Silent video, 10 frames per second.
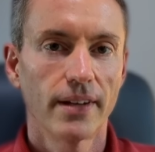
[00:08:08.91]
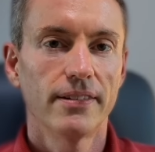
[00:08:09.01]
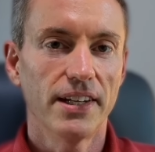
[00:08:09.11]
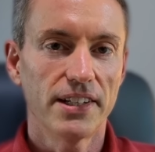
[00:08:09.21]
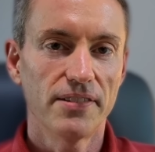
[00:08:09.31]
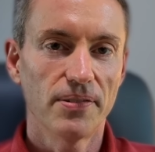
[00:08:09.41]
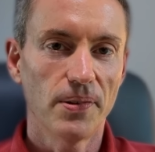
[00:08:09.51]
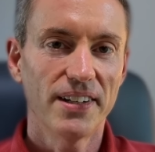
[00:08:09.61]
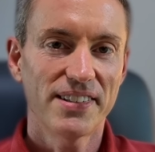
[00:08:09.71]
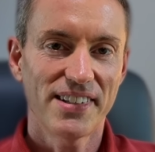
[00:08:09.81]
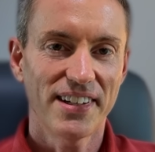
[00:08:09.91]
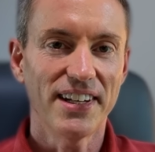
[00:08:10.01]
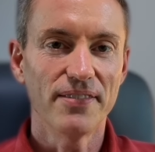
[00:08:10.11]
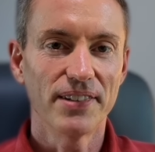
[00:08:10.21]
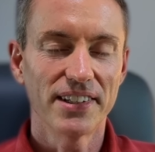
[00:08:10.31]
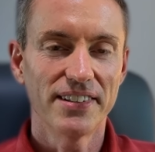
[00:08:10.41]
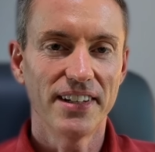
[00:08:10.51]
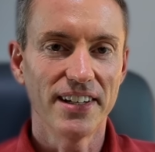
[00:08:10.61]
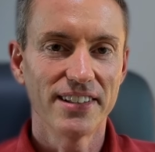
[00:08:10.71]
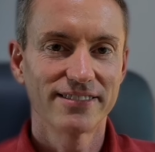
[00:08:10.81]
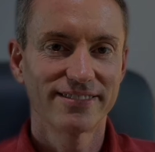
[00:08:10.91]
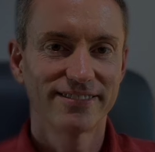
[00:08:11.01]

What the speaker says: Thank you for watching and have a good day.